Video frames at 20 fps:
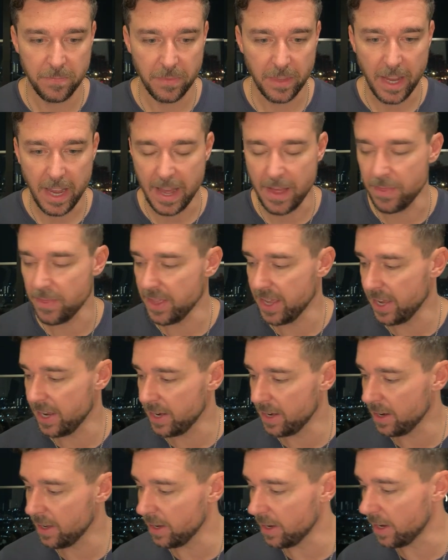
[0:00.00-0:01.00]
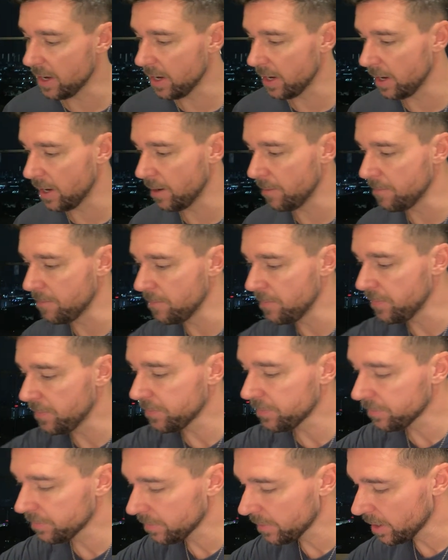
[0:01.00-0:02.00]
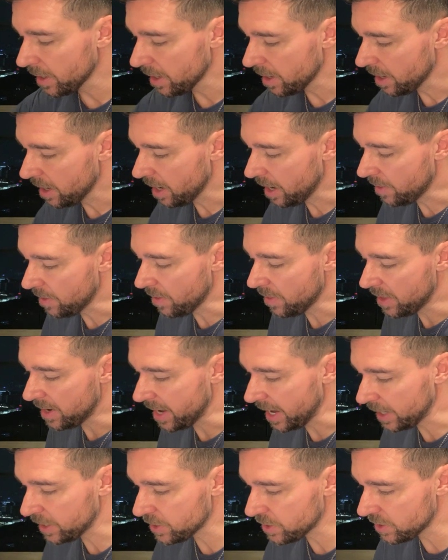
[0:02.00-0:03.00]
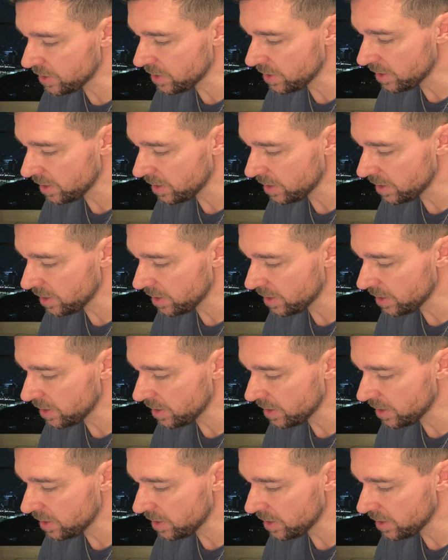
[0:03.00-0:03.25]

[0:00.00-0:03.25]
And then the next